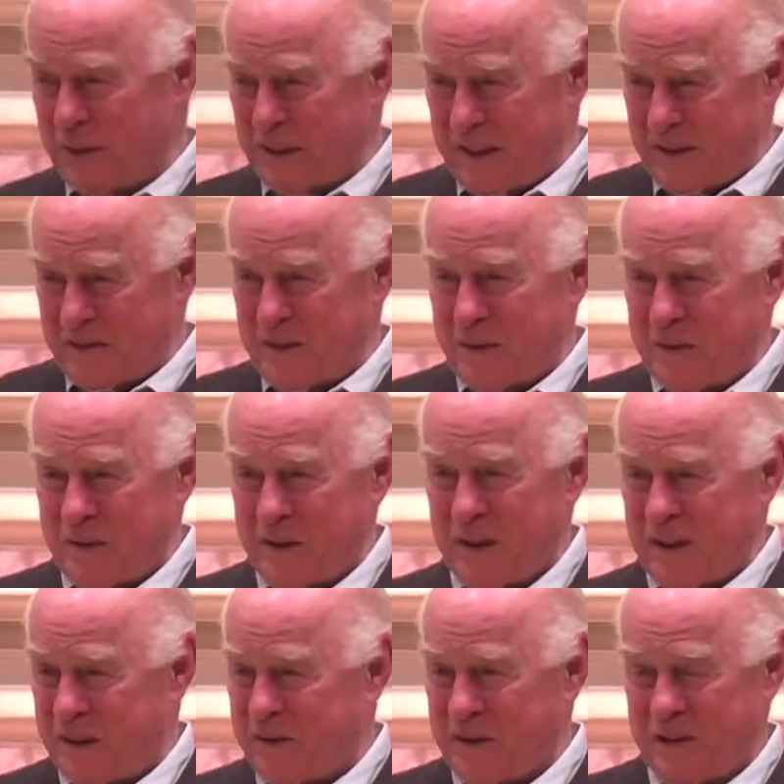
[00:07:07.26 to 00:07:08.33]
they
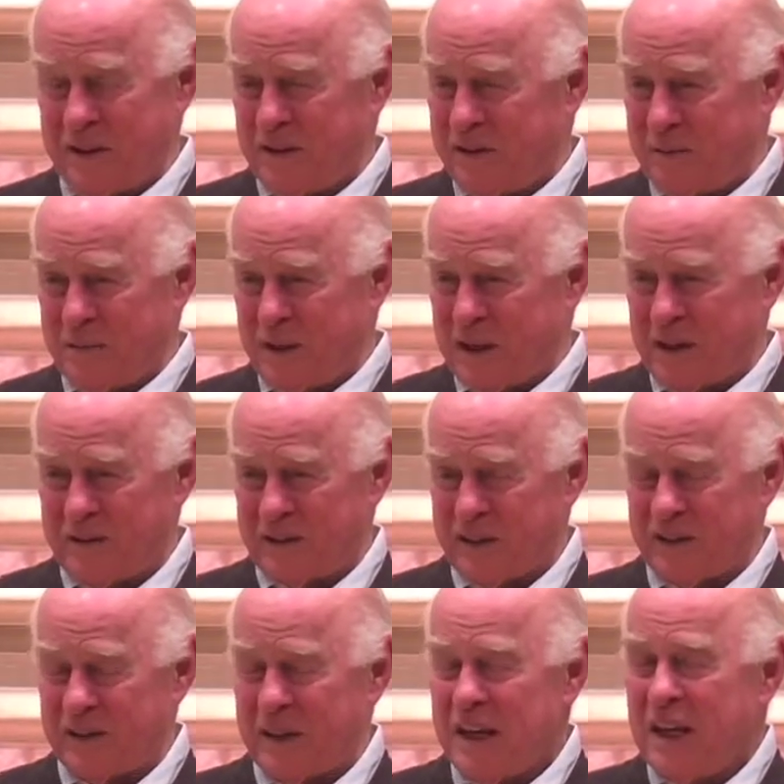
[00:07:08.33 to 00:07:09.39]
were just
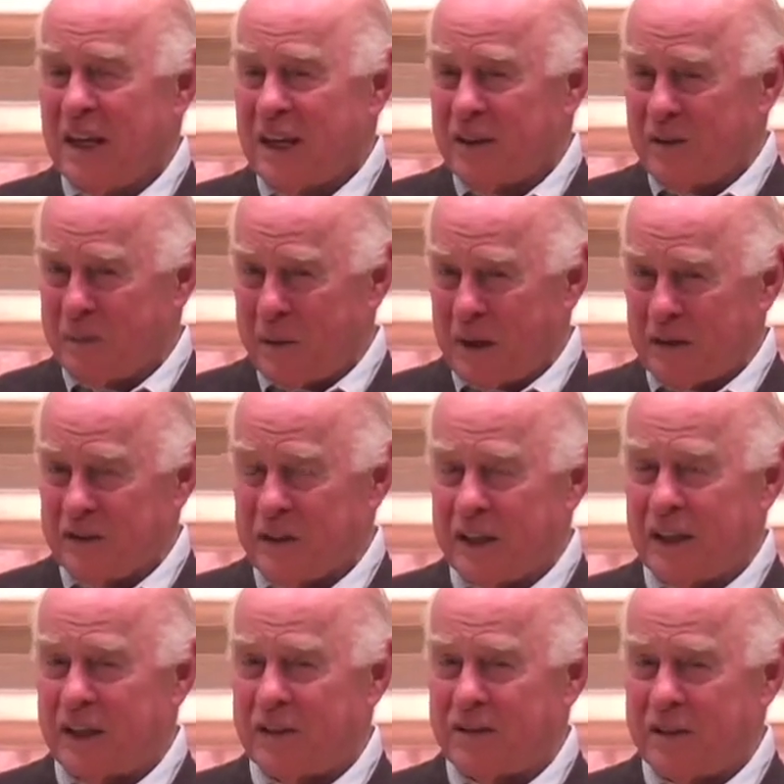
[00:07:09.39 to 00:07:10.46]
marvelous, especially
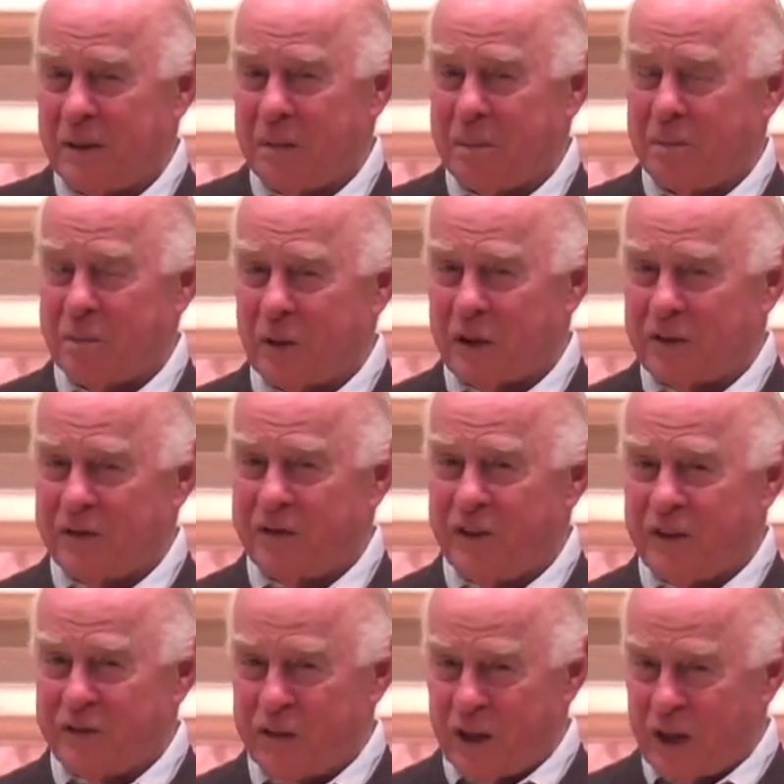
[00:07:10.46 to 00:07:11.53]
because she pressed
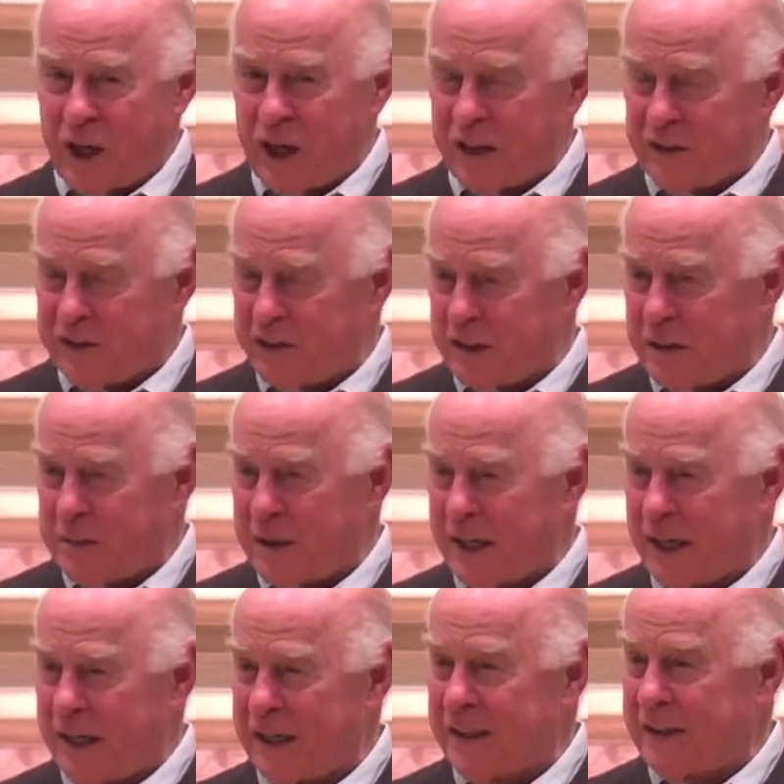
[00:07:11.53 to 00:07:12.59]
$50 into my
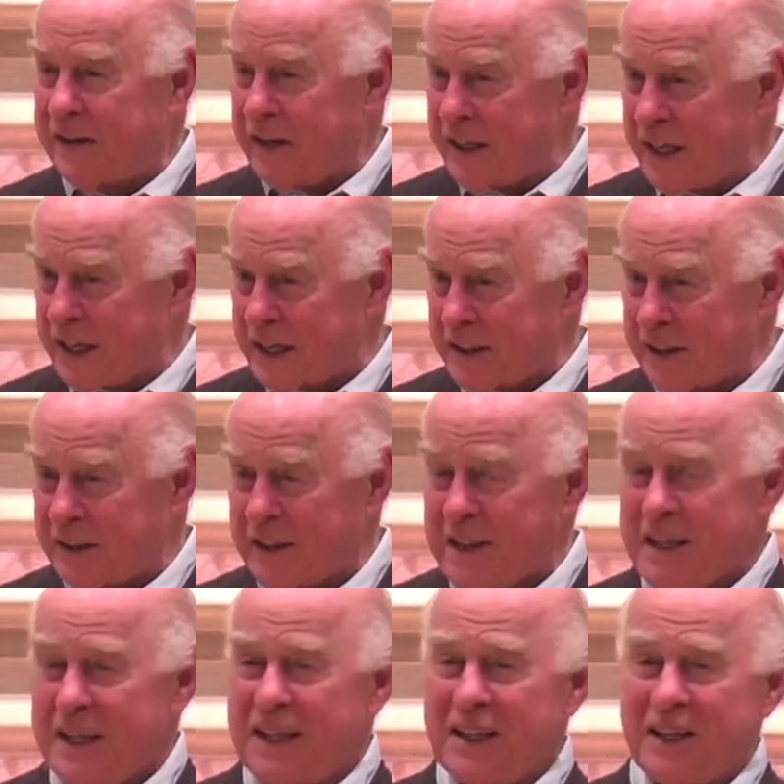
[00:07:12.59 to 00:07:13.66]
hand at the end.
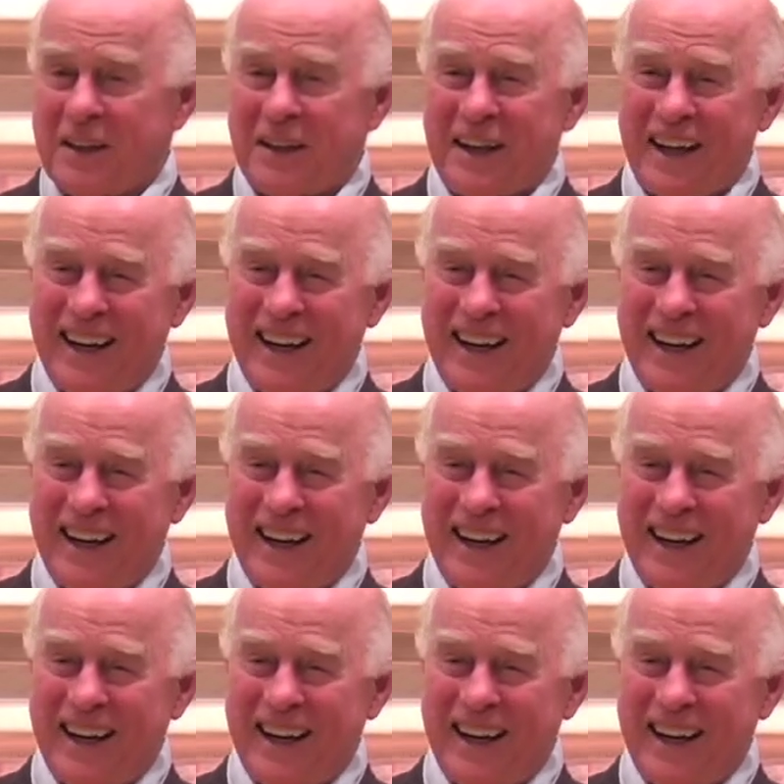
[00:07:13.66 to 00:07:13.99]
You know,